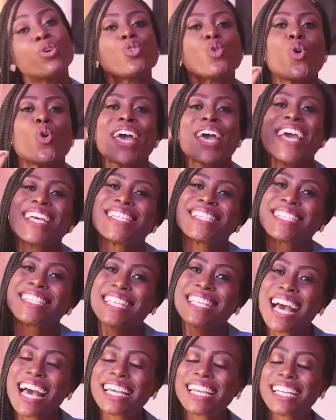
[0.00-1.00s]
know
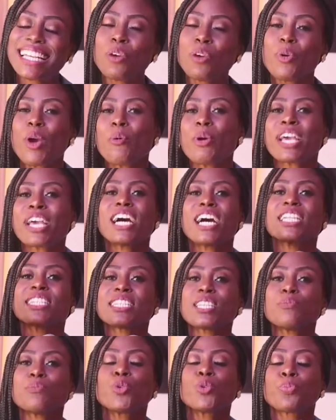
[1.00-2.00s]
exactly, we can't
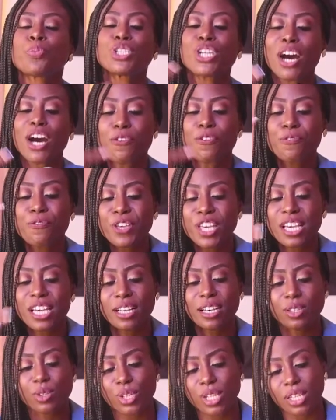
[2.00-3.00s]
seem to put our
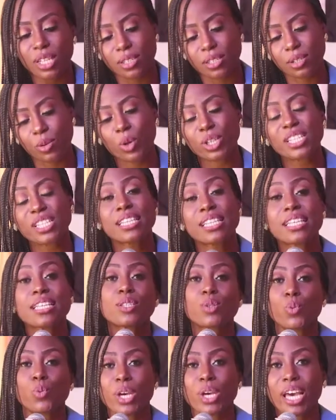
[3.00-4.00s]
fingers on it, what it
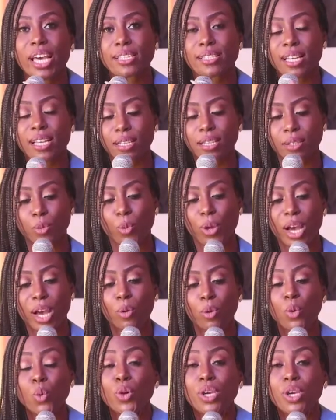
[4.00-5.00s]
is we are, exact, we are
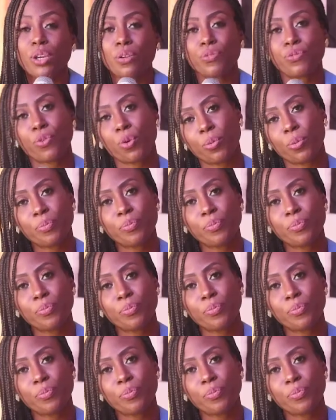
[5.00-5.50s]
looking for.